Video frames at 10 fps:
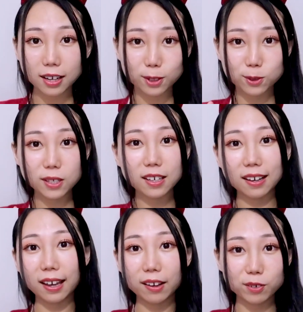I don't think
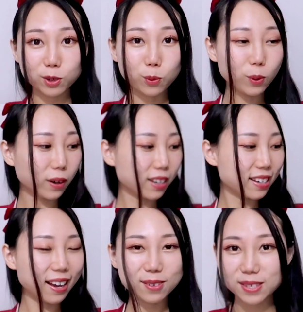I ever wore it
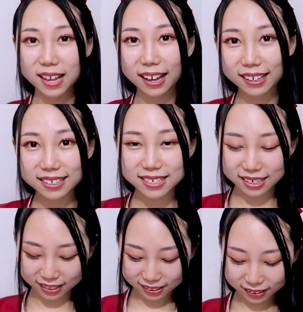
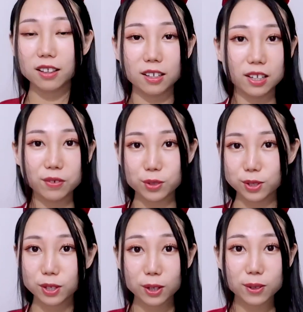outside. A lot of those
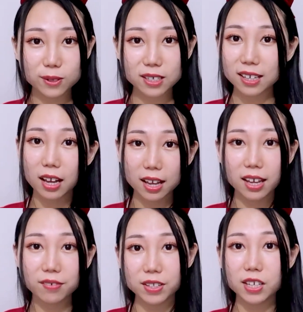clothing I
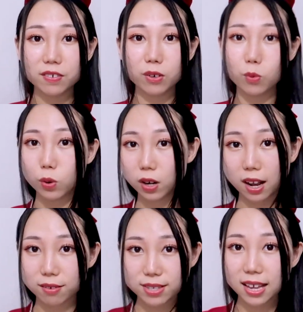haven't even worn
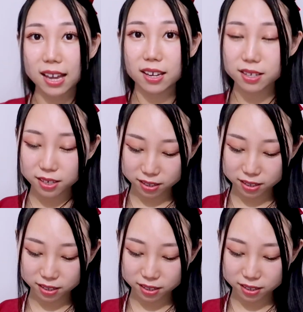outside.